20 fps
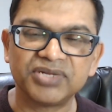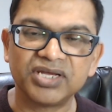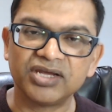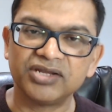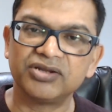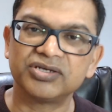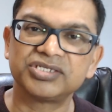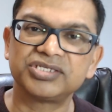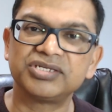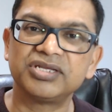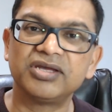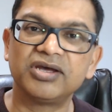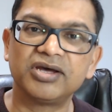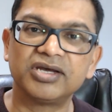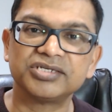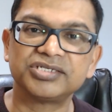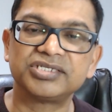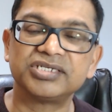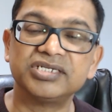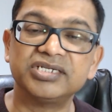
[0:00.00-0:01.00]
and
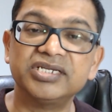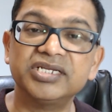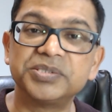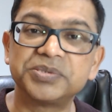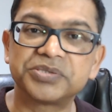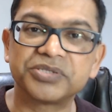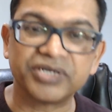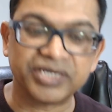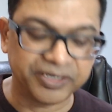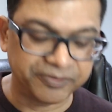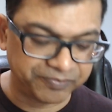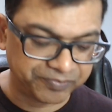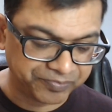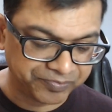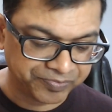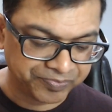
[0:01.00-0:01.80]
us to live for him.